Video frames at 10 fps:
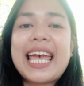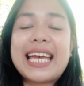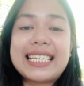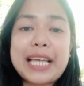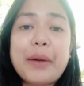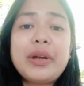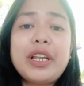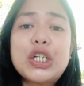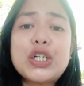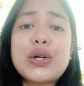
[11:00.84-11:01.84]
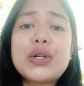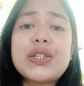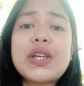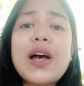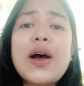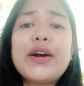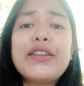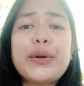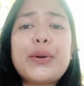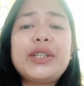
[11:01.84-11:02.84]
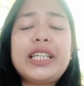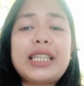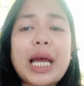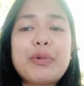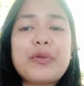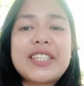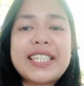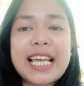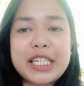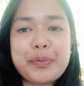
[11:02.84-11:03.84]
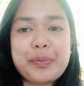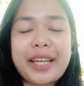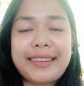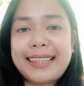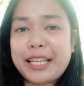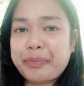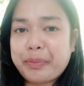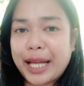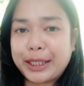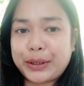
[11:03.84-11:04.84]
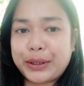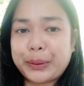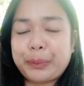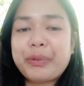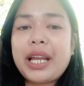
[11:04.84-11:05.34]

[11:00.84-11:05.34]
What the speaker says: Examinations are the only type of assessment that matter.